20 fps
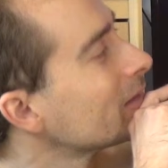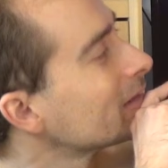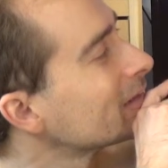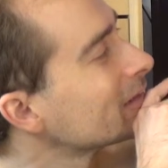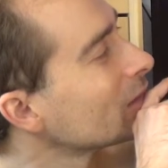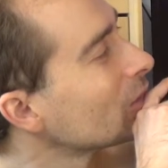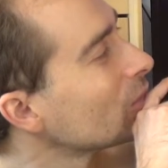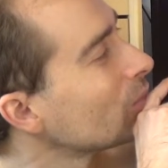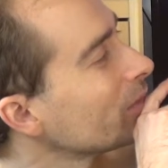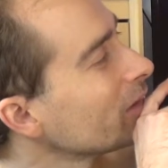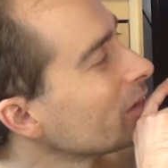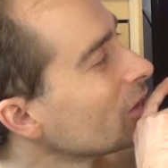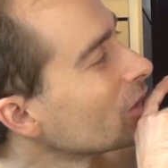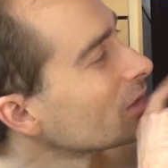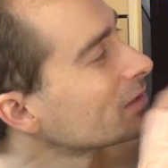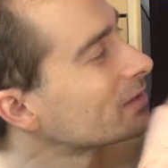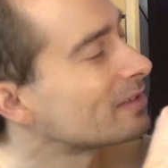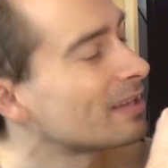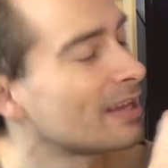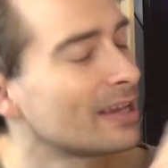so we
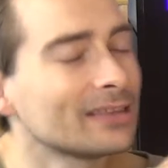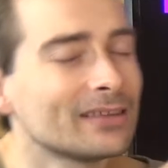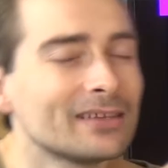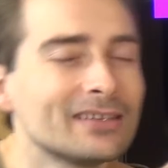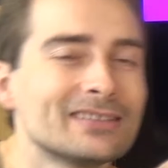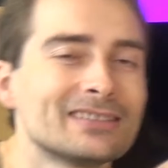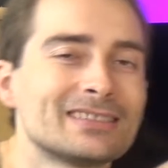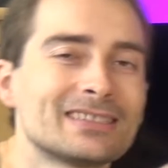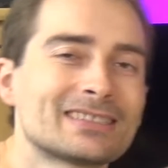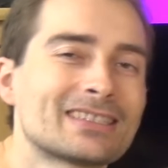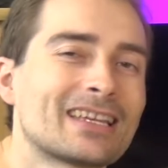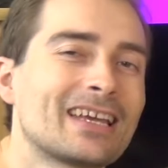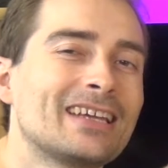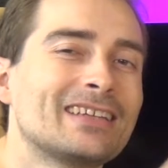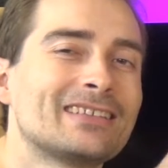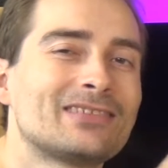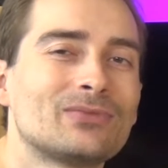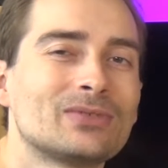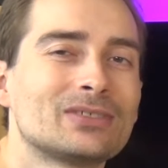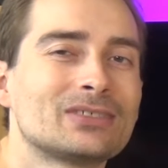got 10 in this
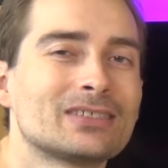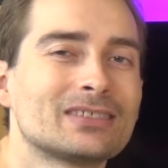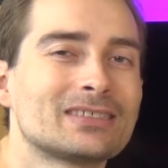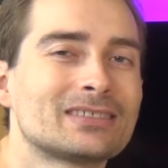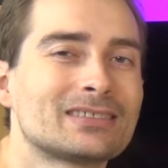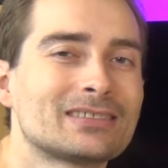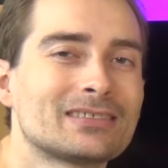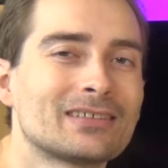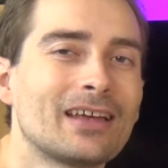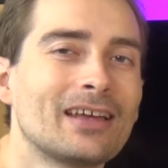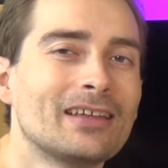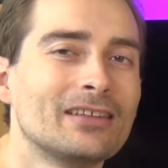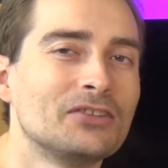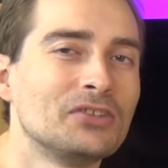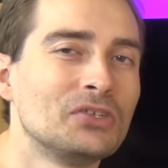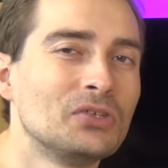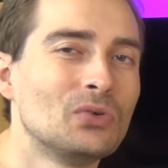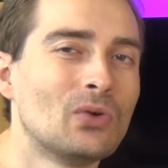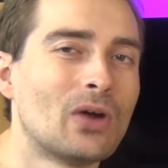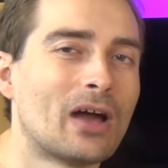case, which is a
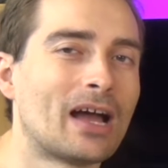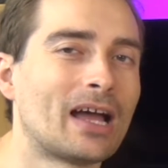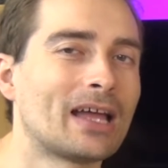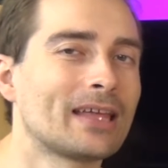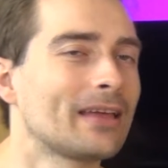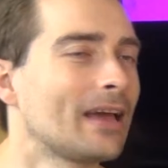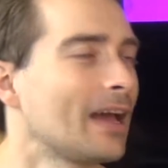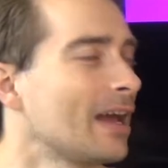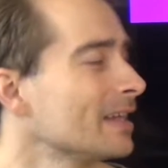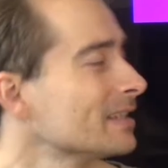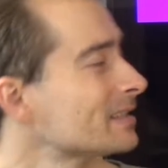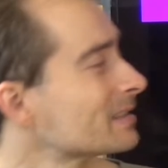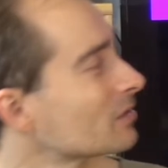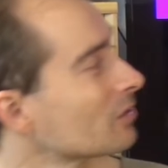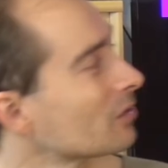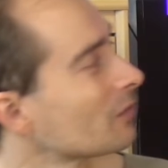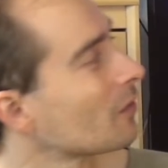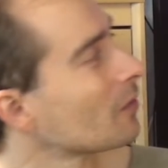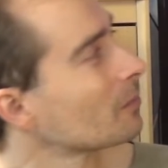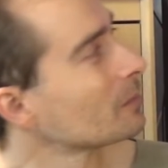new high
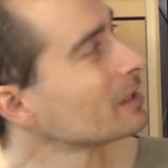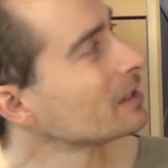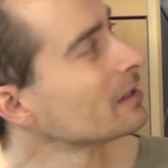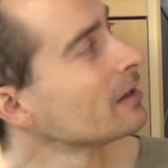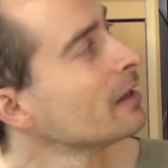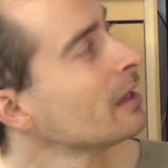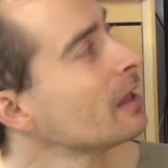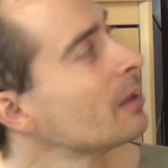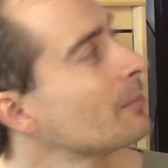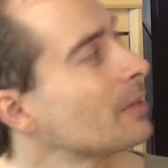score for me.